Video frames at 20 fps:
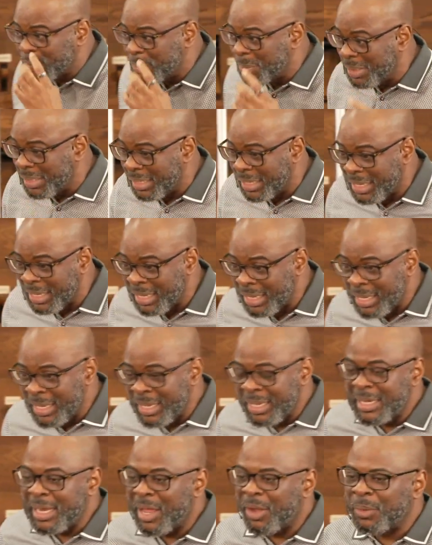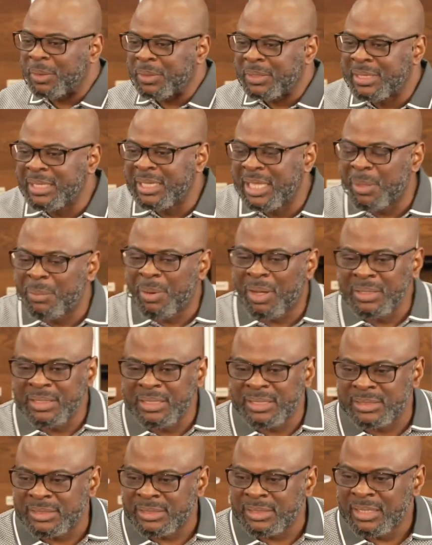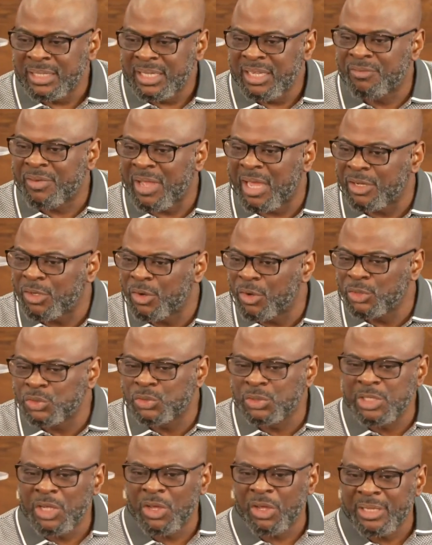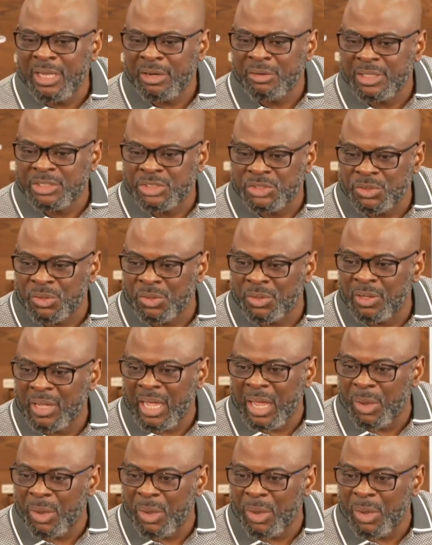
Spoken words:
me. Now, think about this. If I had gone to the other restaurant, I